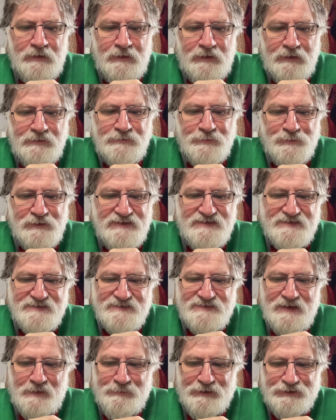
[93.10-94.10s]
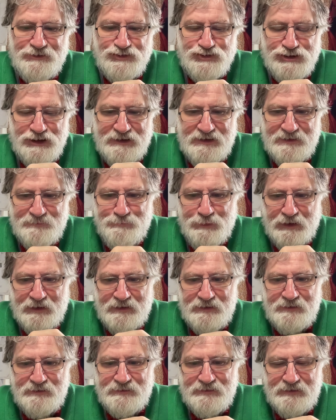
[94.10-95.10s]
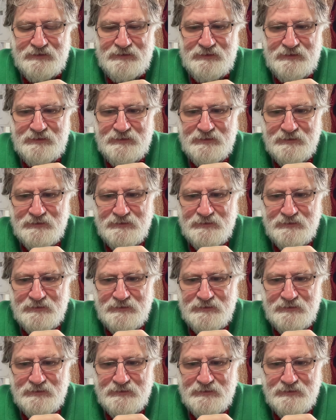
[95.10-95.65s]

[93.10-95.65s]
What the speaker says: In the recent summit chaired by the